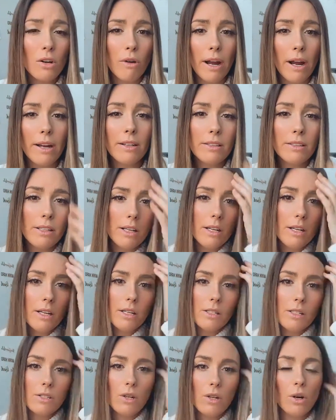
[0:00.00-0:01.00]
right?
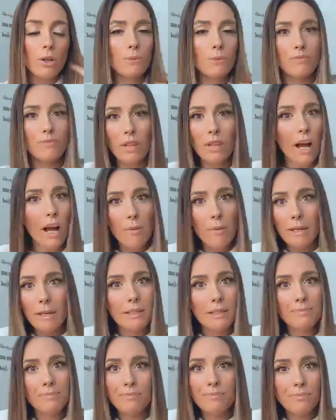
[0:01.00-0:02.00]
So, I
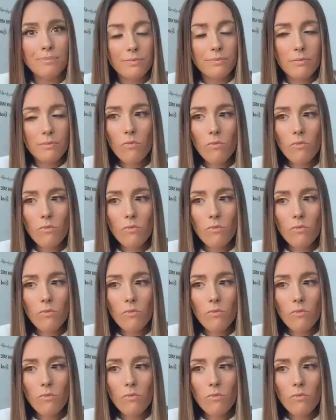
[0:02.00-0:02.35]
mean,